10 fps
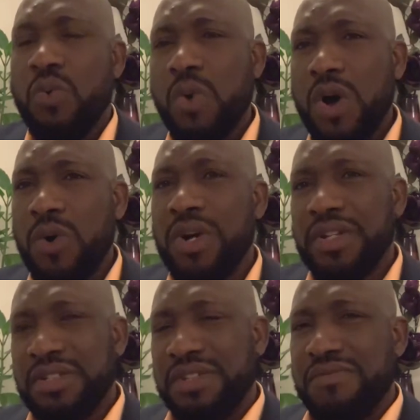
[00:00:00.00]
well,
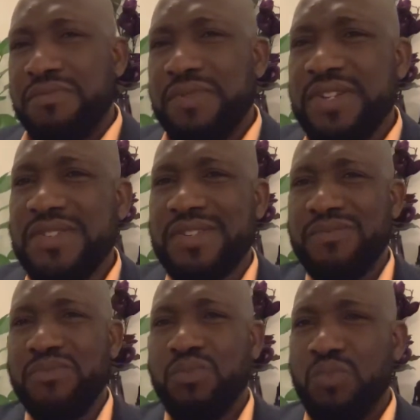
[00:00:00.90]
the
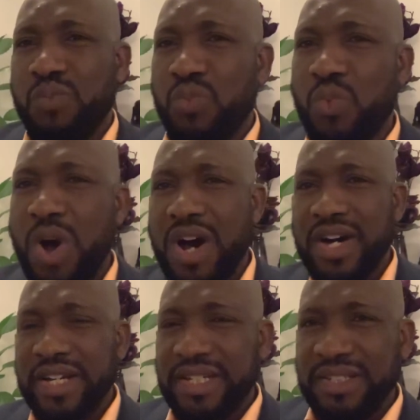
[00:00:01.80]
reason
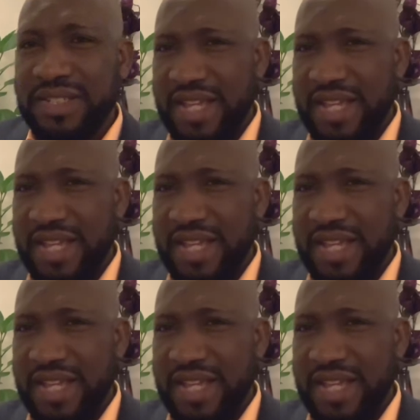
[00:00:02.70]
why